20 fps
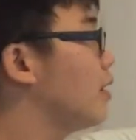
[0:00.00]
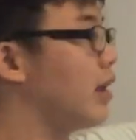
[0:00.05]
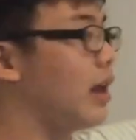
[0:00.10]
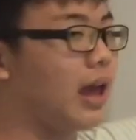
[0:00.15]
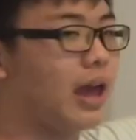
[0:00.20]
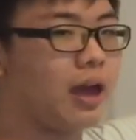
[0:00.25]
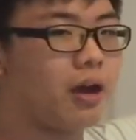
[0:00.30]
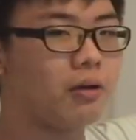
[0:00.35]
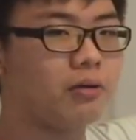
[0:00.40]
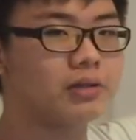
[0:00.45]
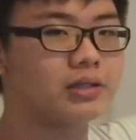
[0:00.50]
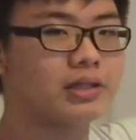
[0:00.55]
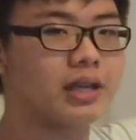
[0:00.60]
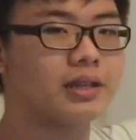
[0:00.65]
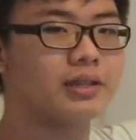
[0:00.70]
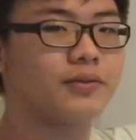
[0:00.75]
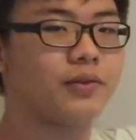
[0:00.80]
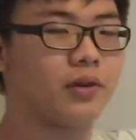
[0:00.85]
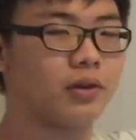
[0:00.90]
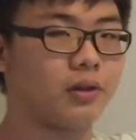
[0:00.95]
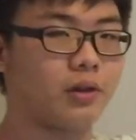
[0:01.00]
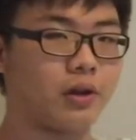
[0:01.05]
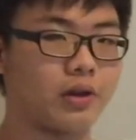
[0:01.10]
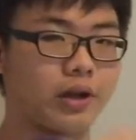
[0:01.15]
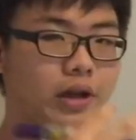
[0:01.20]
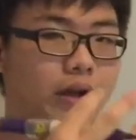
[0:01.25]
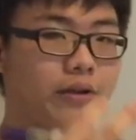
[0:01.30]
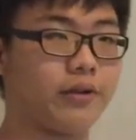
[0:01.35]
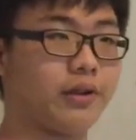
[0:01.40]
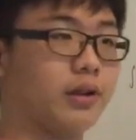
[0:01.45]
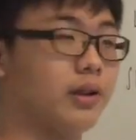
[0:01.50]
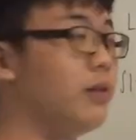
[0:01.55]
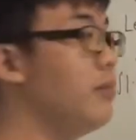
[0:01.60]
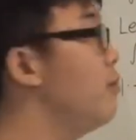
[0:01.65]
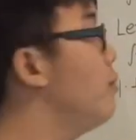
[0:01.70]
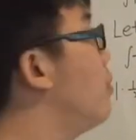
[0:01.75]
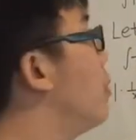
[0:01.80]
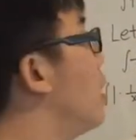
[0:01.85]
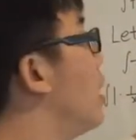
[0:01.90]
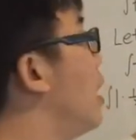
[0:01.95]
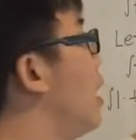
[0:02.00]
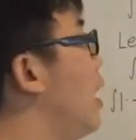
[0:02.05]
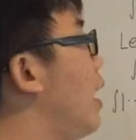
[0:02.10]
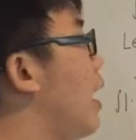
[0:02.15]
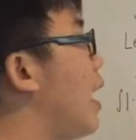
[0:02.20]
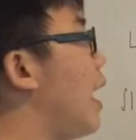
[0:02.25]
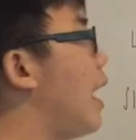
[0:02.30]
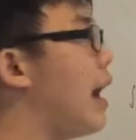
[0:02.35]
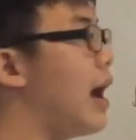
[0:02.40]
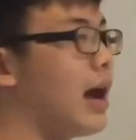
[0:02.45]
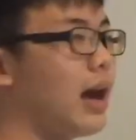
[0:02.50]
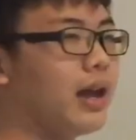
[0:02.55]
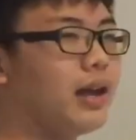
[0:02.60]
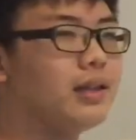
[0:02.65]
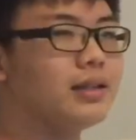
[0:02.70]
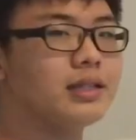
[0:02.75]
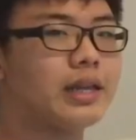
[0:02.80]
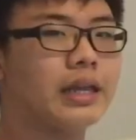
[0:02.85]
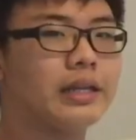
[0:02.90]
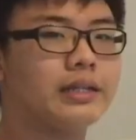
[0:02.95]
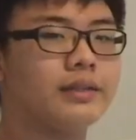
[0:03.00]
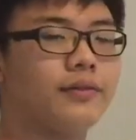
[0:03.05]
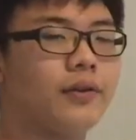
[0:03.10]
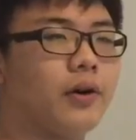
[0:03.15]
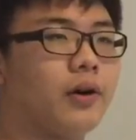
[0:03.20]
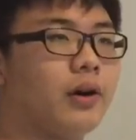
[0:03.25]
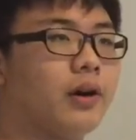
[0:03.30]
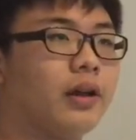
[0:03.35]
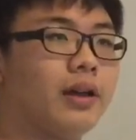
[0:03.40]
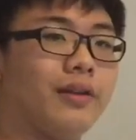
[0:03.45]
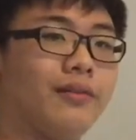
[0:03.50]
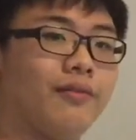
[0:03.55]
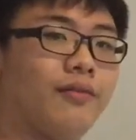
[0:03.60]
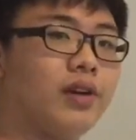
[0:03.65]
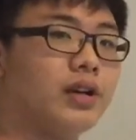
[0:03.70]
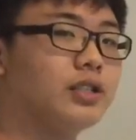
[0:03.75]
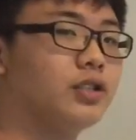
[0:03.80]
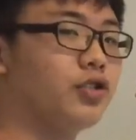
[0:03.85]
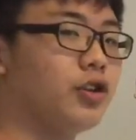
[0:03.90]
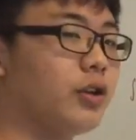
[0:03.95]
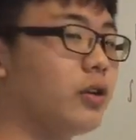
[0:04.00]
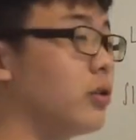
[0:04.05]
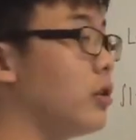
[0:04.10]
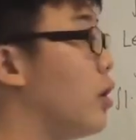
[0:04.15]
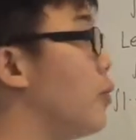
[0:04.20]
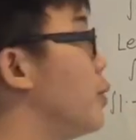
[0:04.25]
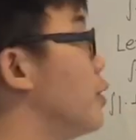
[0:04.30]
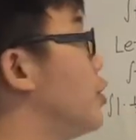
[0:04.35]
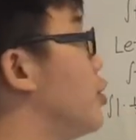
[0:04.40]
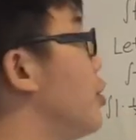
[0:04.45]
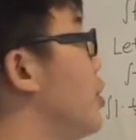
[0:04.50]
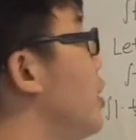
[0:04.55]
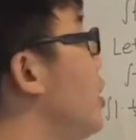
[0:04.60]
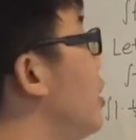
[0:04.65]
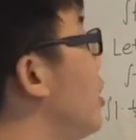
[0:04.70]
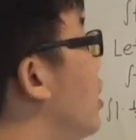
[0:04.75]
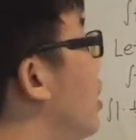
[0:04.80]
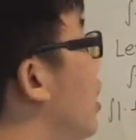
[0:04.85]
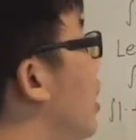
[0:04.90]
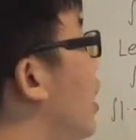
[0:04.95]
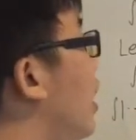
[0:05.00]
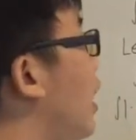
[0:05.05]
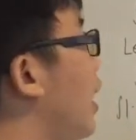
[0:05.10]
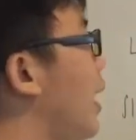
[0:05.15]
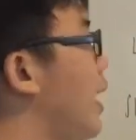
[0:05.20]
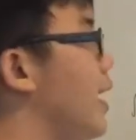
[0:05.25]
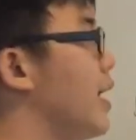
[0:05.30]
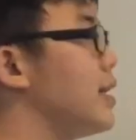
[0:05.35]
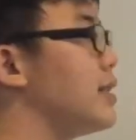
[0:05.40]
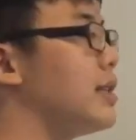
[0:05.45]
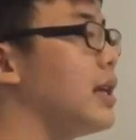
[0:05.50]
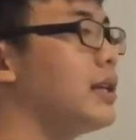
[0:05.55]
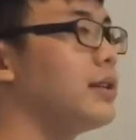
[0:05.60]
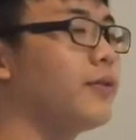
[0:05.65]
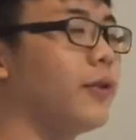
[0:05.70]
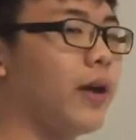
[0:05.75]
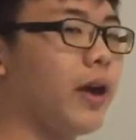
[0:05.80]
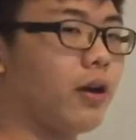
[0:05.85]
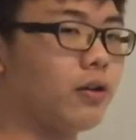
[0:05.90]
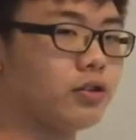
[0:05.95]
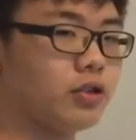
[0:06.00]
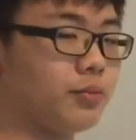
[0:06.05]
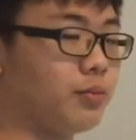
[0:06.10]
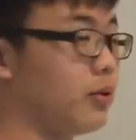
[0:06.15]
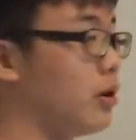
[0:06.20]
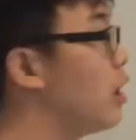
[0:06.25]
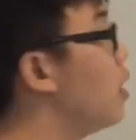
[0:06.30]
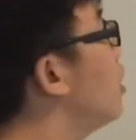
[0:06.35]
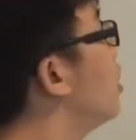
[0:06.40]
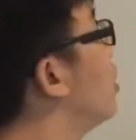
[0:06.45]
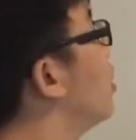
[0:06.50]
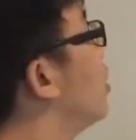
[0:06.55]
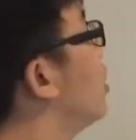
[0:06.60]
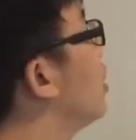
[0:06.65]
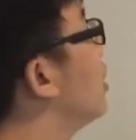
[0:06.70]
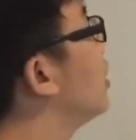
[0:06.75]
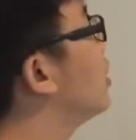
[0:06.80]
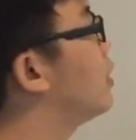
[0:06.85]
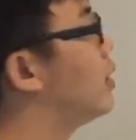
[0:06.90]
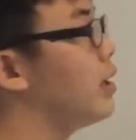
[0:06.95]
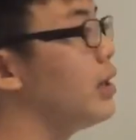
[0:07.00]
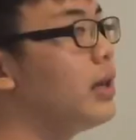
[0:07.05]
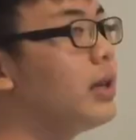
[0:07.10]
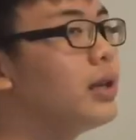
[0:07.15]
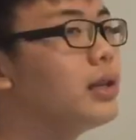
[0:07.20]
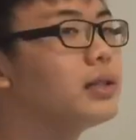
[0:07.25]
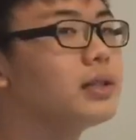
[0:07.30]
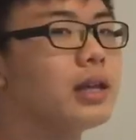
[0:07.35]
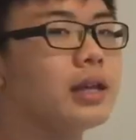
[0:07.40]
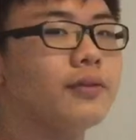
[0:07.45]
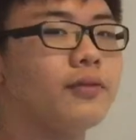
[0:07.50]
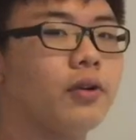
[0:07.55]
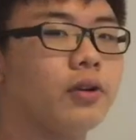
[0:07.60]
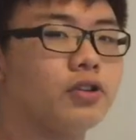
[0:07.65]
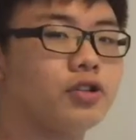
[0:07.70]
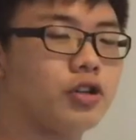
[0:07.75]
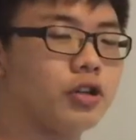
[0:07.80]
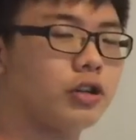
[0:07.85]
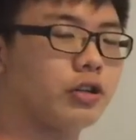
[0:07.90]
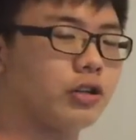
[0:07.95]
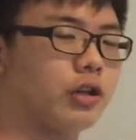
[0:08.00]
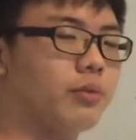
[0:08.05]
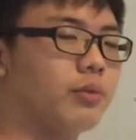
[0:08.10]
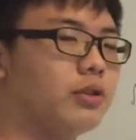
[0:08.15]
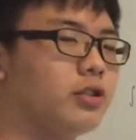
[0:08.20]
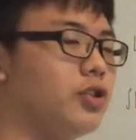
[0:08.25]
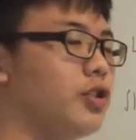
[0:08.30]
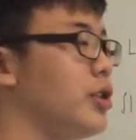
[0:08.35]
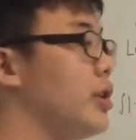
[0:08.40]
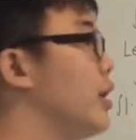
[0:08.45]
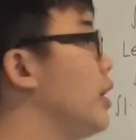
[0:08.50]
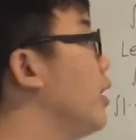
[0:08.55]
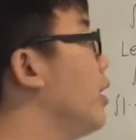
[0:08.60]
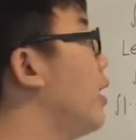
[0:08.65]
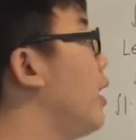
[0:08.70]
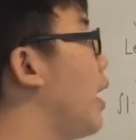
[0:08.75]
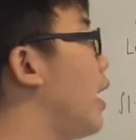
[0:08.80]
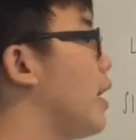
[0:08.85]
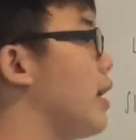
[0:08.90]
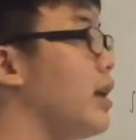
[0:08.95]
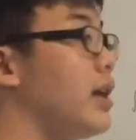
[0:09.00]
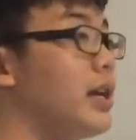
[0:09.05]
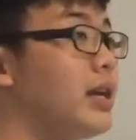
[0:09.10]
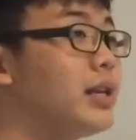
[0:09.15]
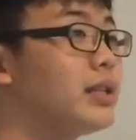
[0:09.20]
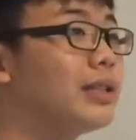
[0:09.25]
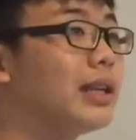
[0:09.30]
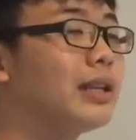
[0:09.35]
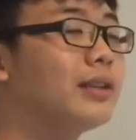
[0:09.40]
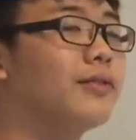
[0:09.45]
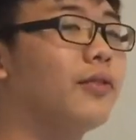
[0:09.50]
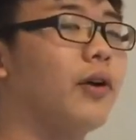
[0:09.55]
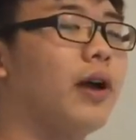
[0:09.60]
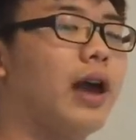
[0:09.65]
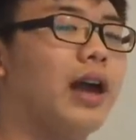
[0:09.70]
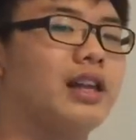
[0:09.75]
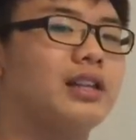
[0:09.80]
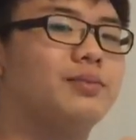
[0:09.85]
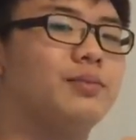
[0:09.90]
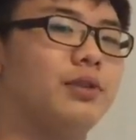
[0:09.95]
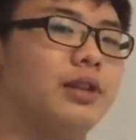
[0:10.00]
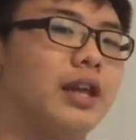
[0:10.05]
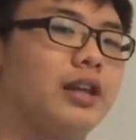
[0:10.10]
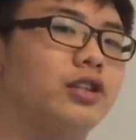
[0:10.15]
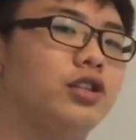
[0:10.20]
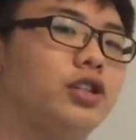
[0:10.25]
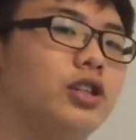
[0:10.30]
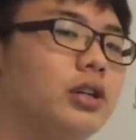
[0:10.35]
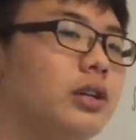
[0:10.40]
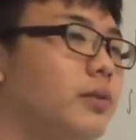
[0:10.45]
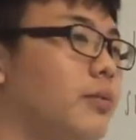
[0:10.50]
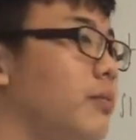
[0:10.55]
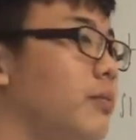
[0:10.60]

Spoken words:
The L stands for logarithm, I stands for inverse trigonometry, A stands for algebra, T stands for trigonometry, and E stands for exponential.